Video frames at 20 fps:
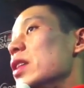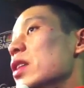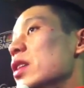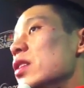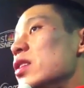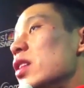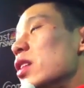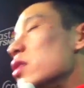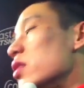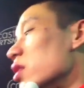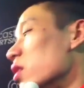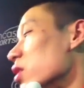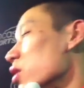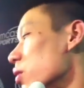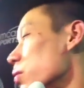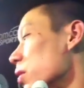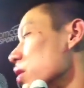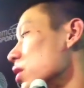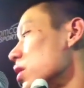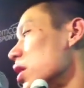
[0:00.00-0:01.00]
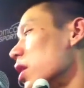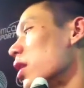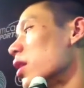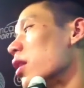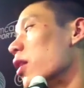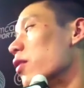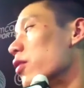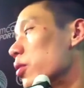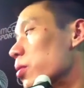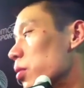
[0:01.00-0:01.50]
it takes a little bit to
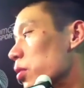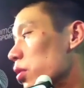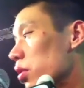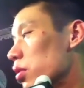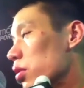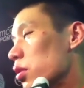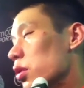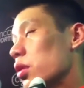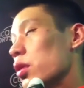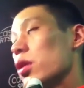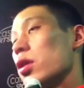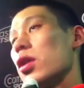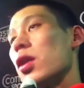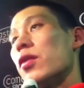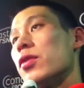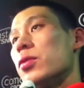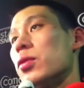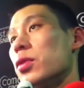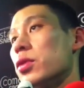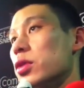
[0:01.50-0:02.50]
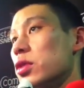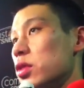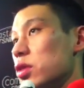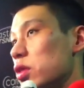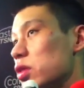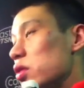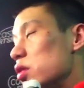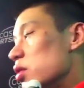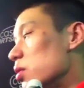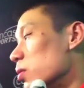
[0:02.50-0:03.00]
get comfortable, comfortable with the
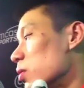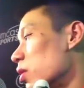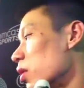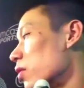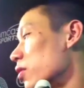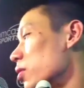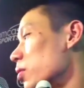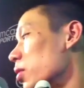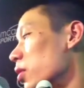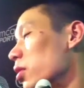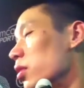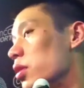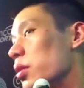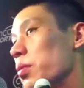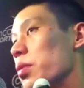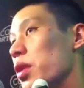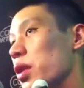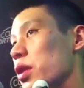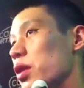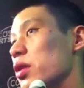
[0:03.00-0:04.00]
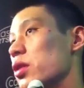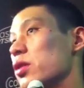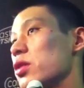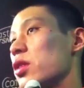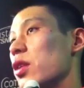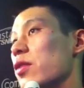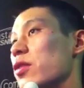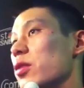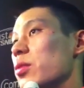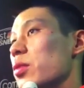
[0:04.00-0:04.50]
system, comfortable with the players,
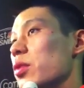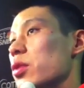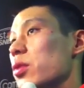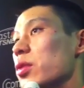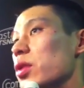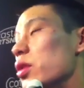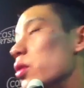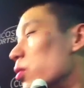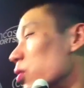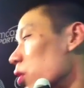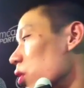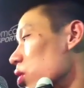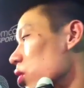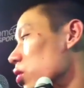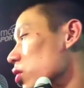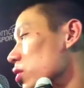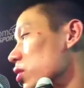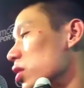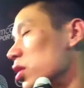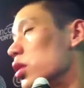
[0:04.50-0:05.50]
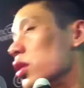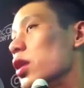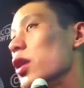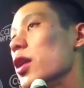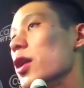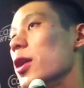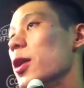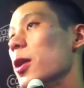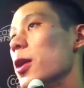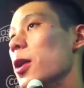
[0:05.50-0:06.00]
comfortable with the roles.
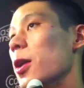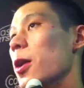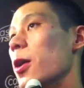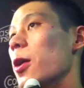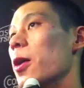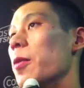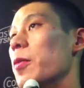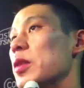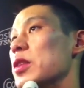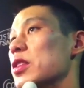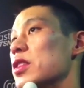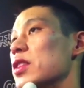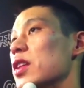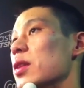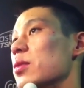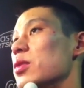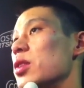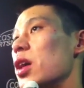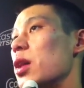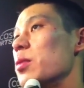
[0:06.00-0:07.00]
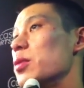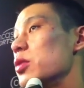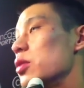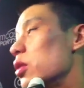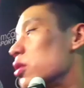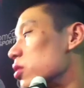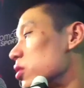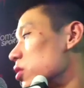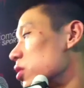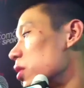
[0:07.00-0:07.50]
And at the same time,
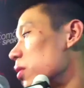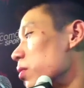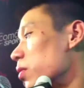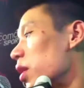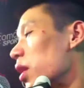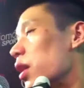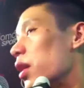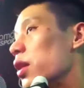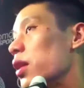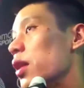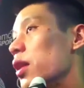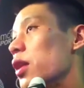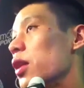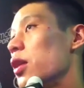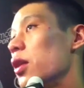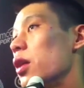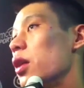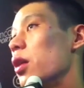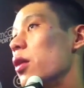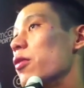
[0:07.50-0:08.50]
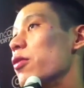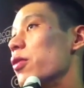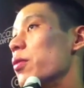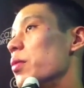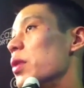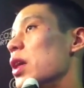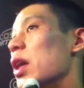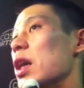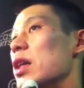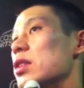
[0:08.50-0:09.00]
it's also something that
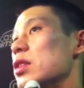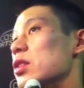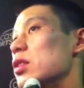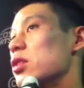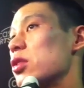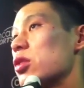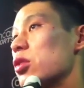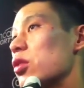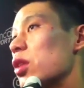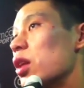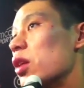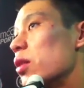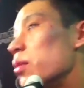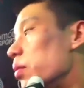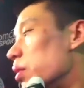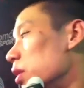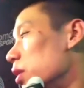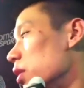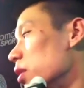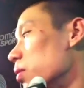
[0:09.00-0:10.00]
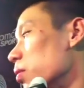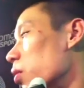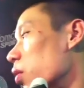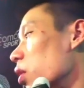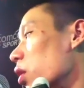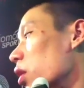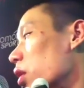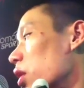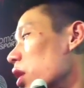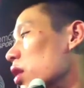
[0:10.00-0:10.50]
for me, I should just go out and be a
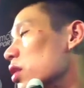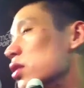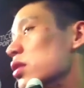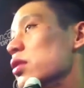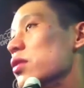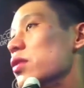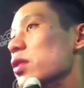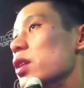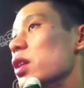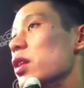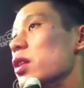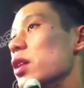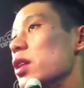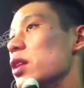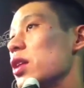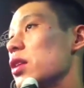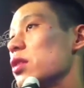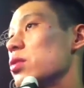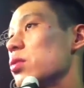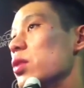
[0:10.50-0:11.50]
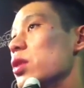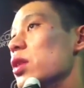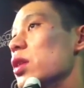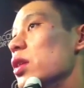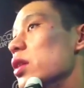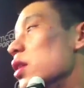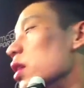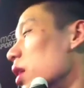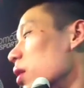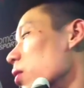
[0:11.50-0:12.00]
little more aggressive, and I think that's one
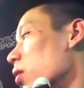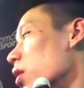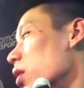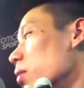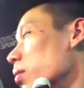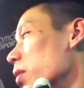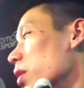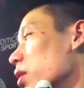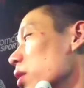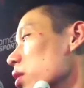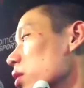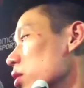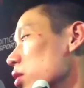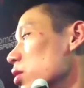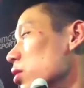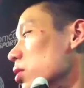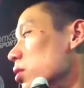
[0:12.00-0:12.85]
thing that I want to be able to do.